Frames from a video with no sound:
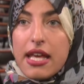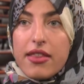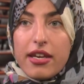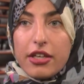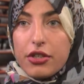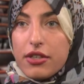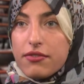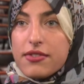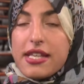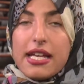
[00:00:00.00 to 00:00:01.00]
then I could
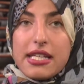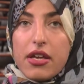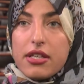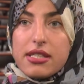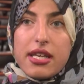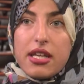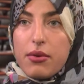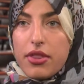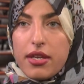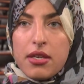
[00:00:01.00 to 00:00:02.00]
have sat down and done it
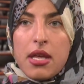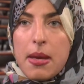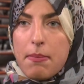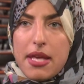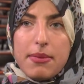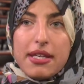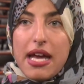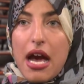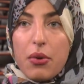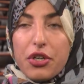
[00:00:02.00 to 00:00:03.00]
within maybe an
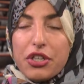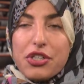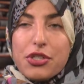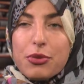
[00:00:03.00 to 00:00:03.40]
hour or two.